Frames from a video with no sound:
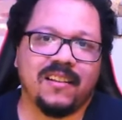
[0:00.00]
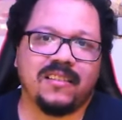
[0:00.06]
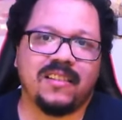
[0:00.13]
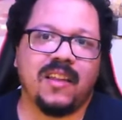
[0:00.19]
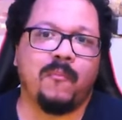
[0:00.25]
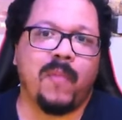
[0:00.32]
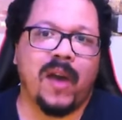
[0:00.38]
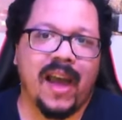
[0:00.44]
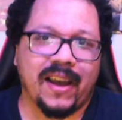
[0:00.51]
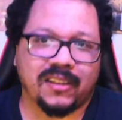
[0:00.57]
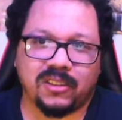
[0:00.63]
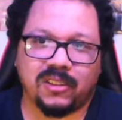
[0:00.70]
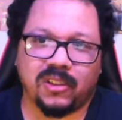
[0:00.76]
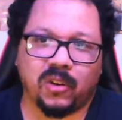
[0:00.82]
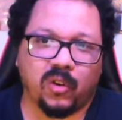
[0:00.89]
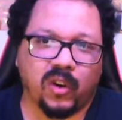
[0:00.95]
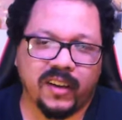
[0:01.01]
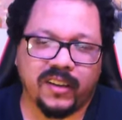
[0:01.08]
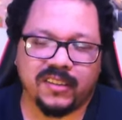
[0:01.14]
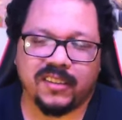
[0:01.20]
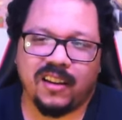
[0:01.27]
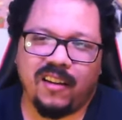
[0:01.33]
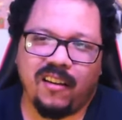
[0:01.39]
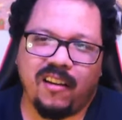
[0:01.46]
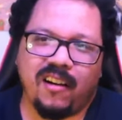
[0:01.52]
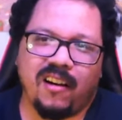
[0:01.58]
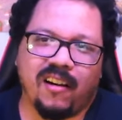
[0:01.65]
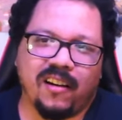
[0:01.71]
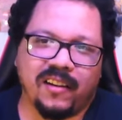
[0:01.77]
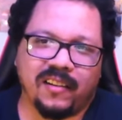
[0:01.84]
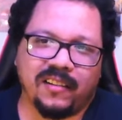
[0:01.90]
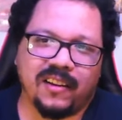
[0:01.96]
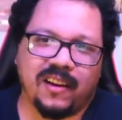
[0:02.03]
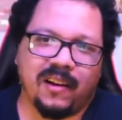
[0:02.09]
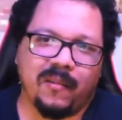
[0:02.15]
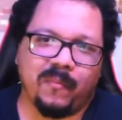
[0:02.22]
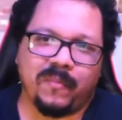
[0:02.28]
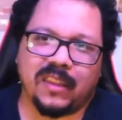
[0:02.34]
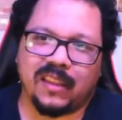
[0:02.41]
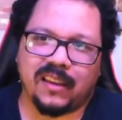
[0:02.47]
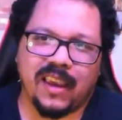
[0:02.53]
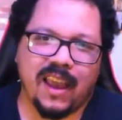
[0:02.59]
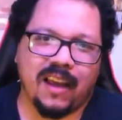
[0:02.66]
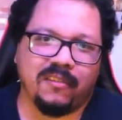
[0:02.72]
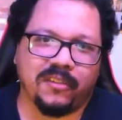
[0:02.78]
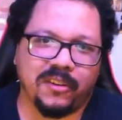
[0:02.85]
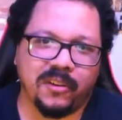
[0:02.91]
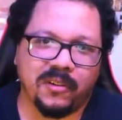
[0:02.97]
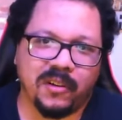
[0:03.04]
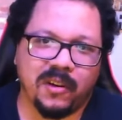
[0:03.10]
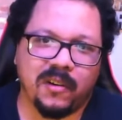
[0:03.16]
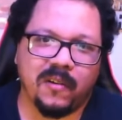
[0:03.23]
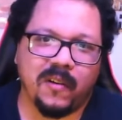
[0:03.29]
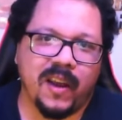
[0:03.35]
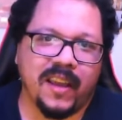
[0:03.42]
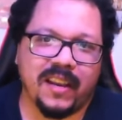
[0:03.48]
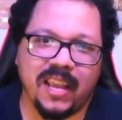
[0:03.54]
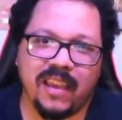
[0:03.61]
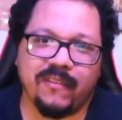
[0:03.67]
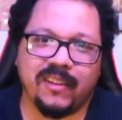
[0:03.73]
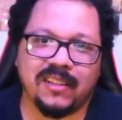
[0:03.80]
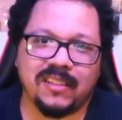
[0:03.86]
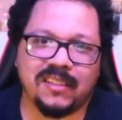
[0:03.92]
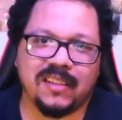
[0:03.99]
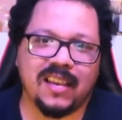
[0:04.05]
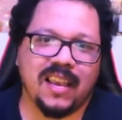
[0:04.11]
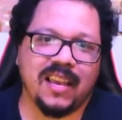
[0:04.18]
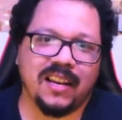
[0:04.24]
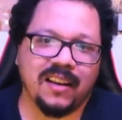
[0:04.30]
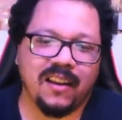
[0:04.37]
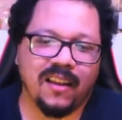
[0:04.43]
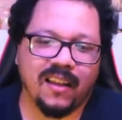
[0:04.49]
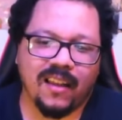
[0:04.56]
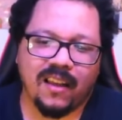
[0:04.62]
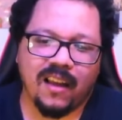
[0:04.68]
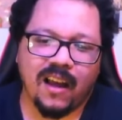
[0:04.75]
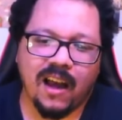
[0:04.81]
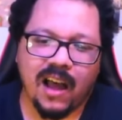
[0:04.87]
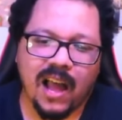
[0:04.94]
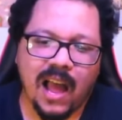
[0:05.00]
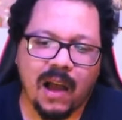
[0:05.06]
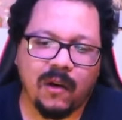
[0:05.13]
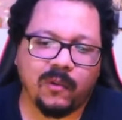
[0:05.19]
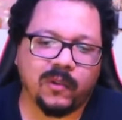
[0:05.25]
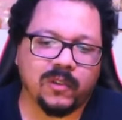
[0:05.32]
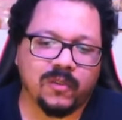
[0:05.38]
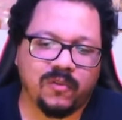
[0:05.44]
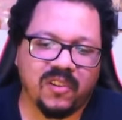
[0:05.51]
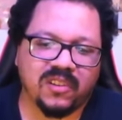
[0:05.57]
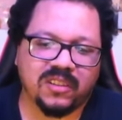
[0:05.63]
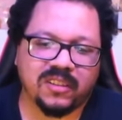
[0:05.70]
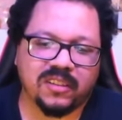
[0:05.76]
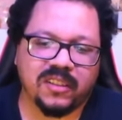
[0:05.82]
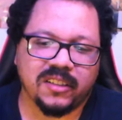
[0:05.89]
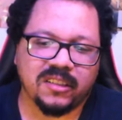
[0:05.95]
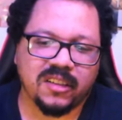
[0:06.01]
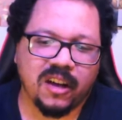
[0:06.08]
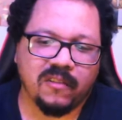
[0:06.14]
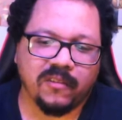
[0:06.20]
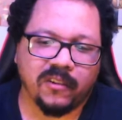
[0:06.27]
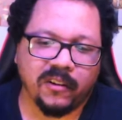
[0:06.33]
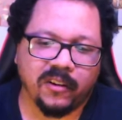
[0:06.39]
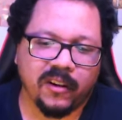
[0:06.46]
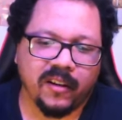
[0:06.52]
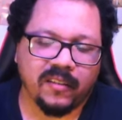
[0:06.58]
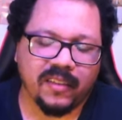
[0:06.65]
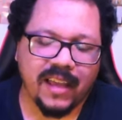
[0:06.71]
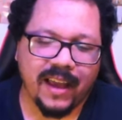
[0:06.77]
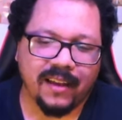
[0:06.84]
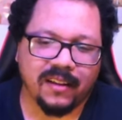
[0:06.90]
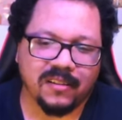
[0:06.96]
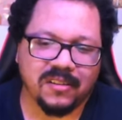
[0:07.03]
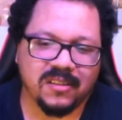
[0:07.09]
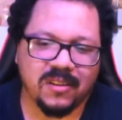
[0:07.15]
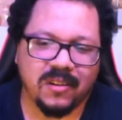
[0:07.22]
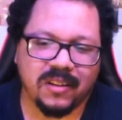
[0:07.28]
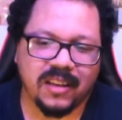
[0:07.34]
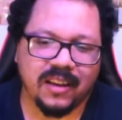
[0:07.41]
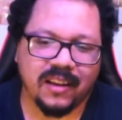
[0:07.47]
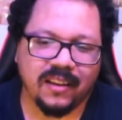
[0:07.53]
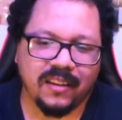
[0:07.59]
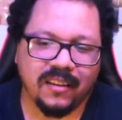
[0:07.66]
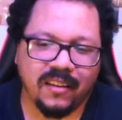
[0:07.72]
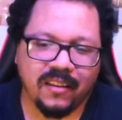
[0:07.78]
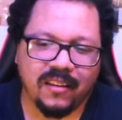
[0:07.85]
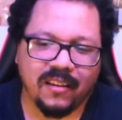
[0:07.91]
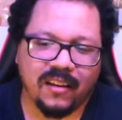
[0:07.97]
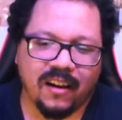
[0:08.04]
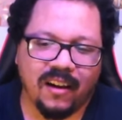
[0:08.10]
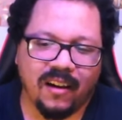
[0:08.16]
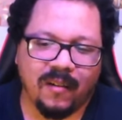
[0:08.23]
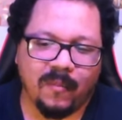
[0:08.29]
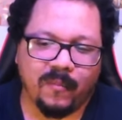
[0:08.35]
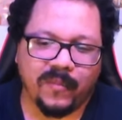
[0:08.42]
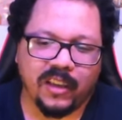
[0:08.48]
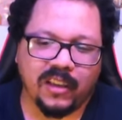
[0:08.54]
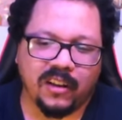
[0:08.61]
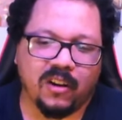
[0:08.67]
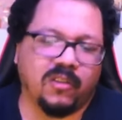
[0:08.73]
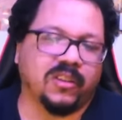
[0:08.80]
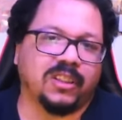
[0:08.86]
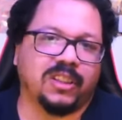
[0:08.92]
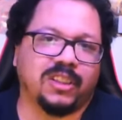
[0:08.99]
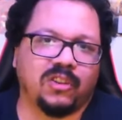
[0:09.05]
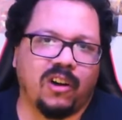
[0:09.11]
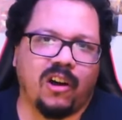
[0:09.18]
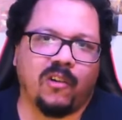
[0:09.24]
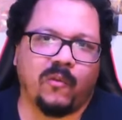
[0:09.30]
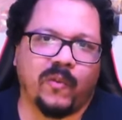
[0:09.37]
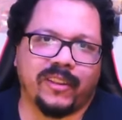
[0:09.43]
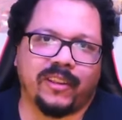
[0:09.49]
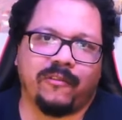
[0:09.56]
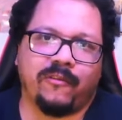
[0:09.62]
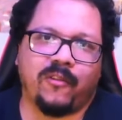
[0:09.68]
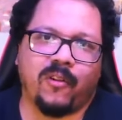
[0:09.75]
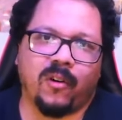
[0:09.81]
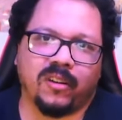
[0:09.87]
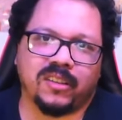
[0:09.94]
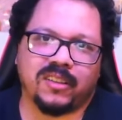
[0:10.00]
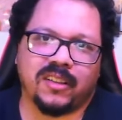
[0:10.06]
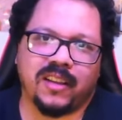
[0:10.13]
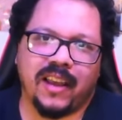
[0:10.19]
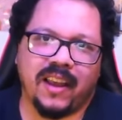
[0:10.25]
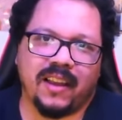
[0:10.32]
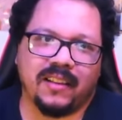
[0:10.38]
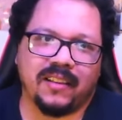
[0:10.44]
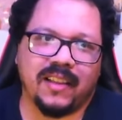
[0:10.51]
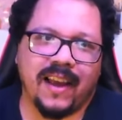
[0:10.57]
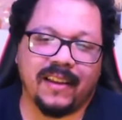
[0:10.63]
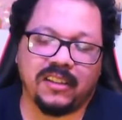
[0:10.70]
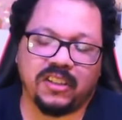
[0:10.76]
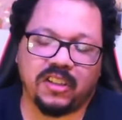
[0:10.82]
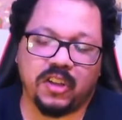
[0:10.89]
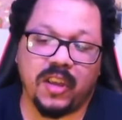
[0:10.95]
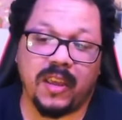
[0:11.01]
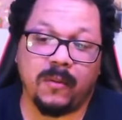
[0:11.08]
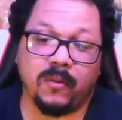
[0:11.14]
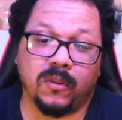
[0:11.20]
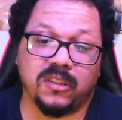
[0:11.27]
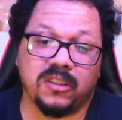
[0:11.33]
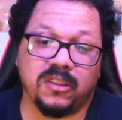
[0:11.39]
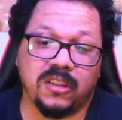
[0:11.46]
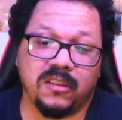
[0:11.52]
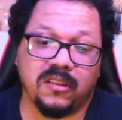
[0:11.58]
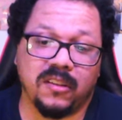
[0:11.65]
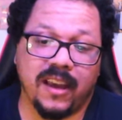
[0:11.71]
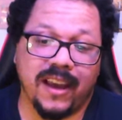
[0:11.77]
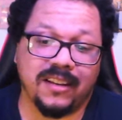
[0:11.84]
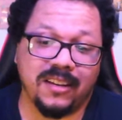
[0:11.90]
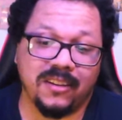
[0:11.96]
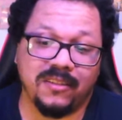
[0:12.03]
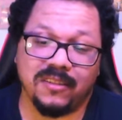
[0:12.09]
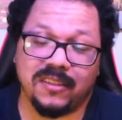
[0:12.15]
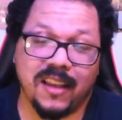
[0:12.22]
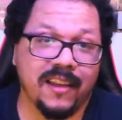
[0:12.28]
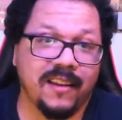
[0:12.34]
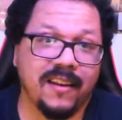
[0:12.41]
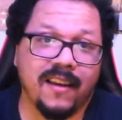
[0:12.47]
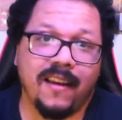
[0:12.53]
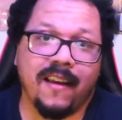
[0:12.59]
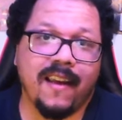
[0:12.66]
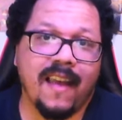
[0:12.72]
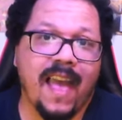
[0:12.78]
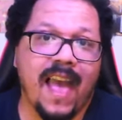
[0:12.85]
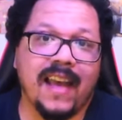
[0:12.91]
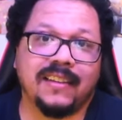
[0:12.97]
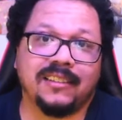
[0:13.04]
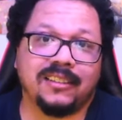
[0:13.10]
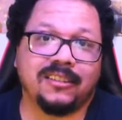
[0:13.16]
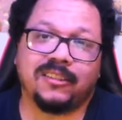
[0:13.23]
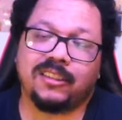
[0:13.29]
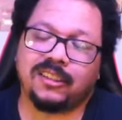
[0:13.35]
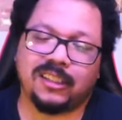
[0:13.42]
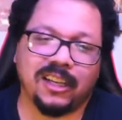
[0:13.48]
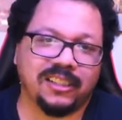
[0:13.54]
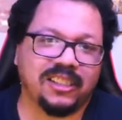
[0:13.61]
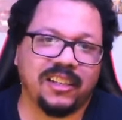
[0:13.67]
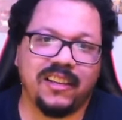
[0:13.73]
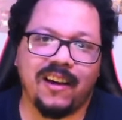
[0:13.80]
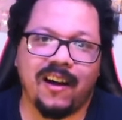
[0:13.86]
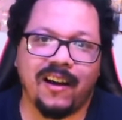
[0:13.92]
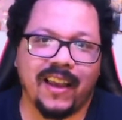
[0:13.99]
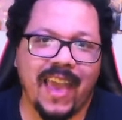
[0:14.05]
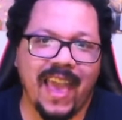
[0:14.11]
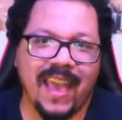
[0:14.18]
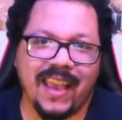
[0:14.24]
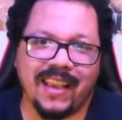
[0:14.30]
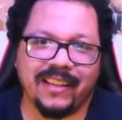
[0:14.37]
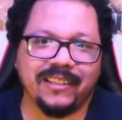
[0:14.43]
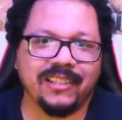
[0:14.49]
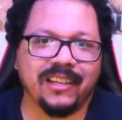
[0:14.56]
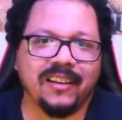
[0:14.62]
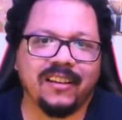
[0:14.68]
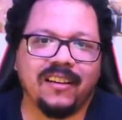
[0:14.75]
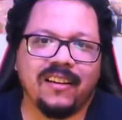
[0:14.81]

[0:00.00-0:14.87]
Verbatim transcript: the backstories on um, Count Dooku, and even seeing uh, how it was first discovered that Ahsoka, um, you know, was strong with the Force, and that she was had used it at such a young age.